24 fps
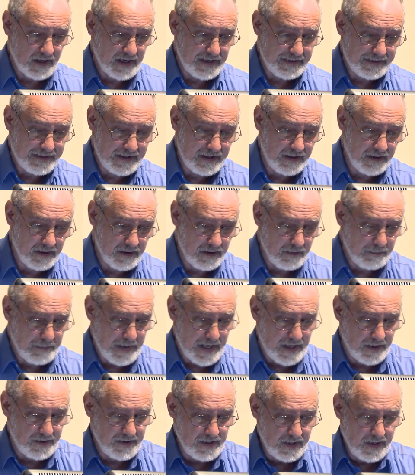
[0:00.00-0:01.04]
hadith
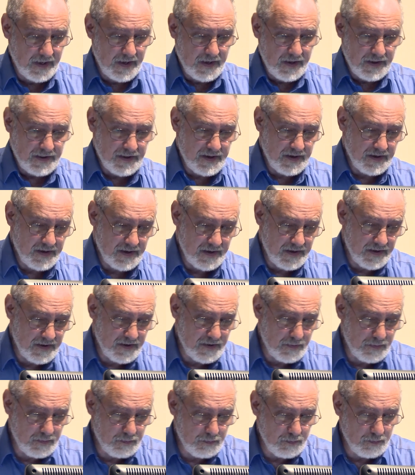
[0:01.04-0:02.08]
about
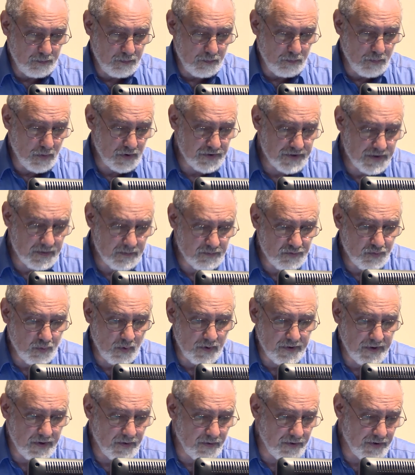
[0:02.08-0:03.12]
the Muslims
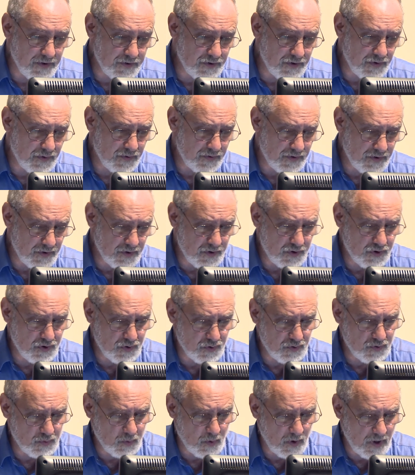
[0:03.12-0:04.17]
will kill the Jews and the
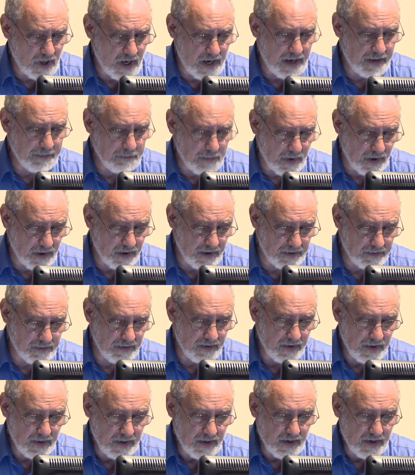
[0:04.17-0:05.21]
Jews will hide behind
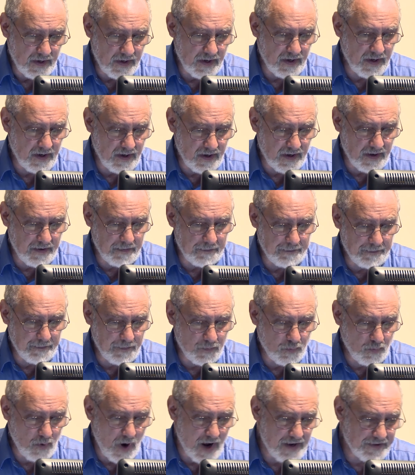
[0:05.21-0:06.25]

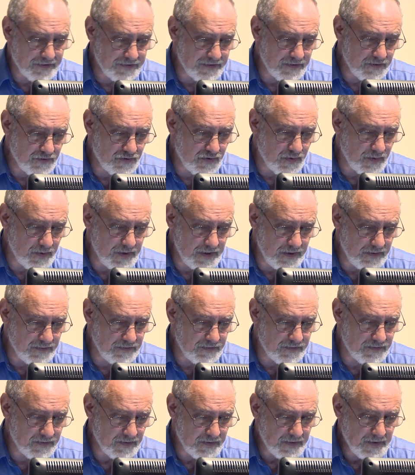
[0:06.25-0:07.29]
rocks and
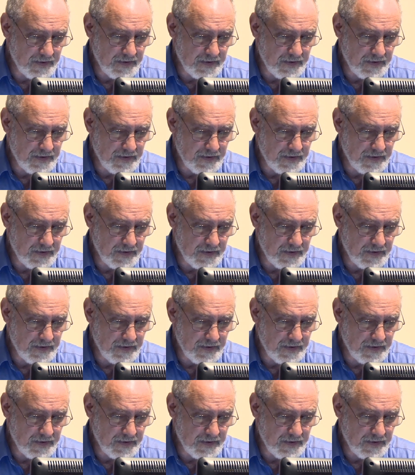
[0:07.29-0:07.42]
trees.